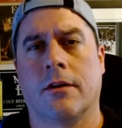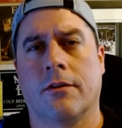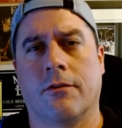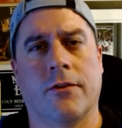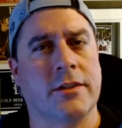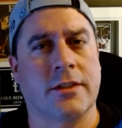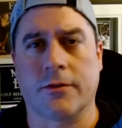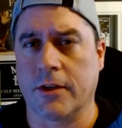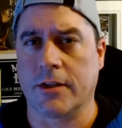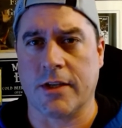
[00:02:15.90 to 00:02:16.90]
Let's see if
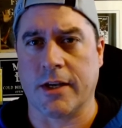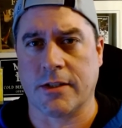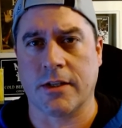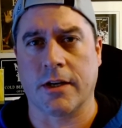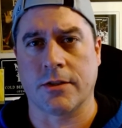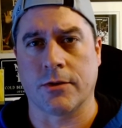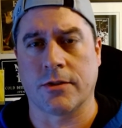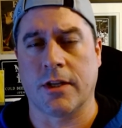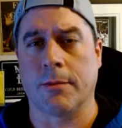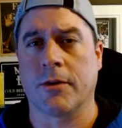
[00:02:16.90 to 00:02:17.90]
they just exercise those
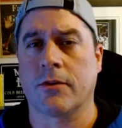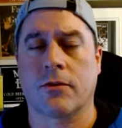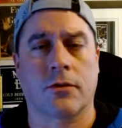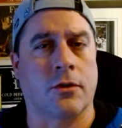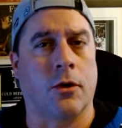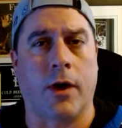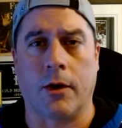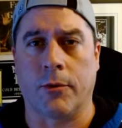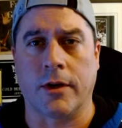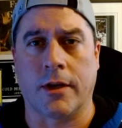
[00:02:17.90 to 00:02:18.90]
demons. Go out,
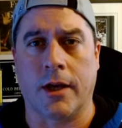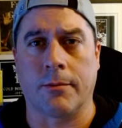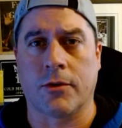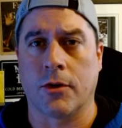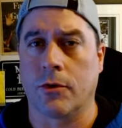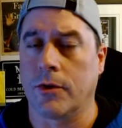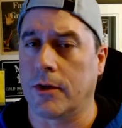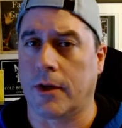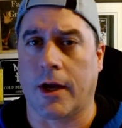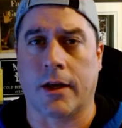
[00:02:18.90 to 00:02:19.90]
win Game 2.
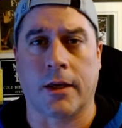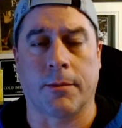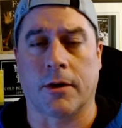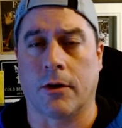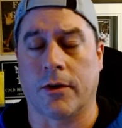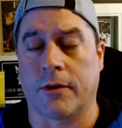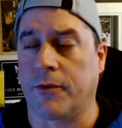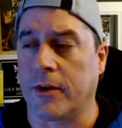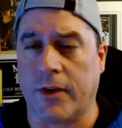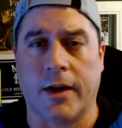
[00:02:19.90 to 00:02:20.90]
You got to keep it going. If
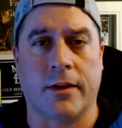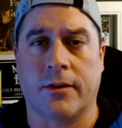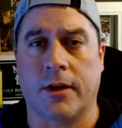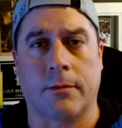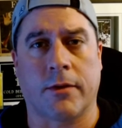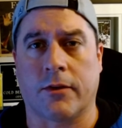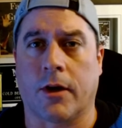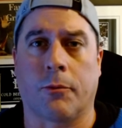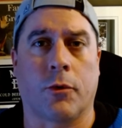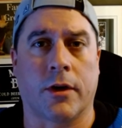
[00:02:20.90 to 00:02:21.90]
there's any team that's
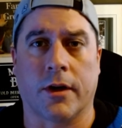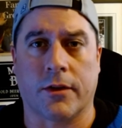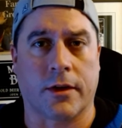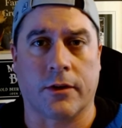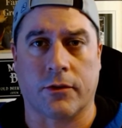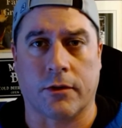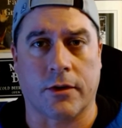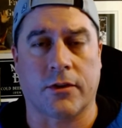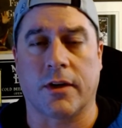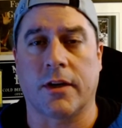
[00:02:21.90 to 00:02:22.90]
up 1-0 in a
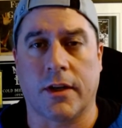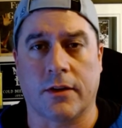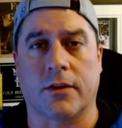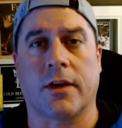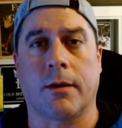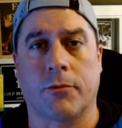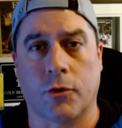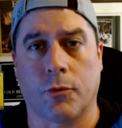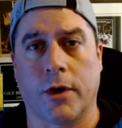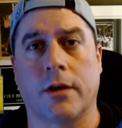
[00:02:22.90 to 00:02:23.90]
series that needs a Game 2
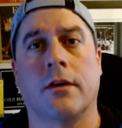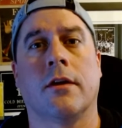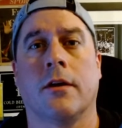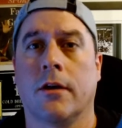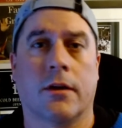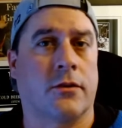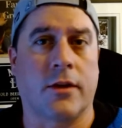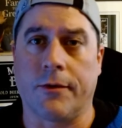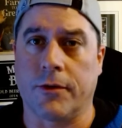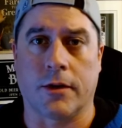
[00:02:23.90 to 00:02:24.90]
win, it's
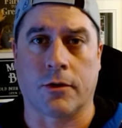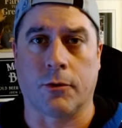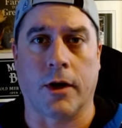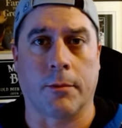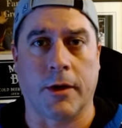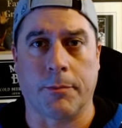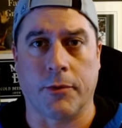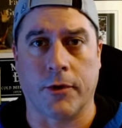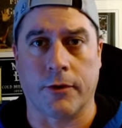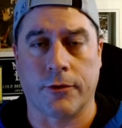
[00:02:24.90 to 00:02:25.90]
definitely the Toronto Maple
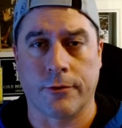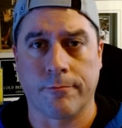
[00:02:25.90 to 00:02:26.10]
Leafs.